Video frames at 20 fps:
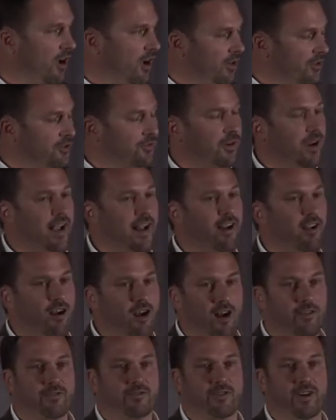on-track,
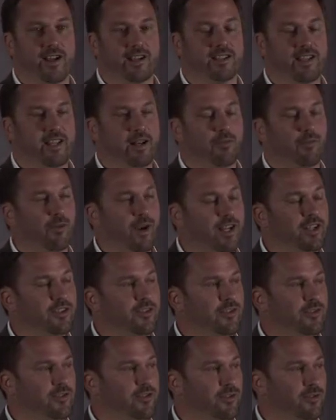off-track data right to
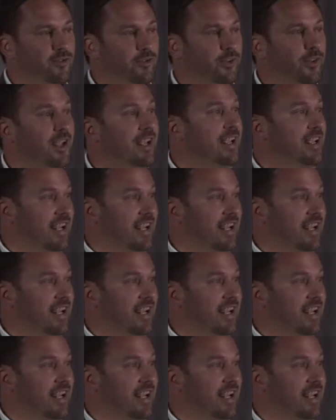the students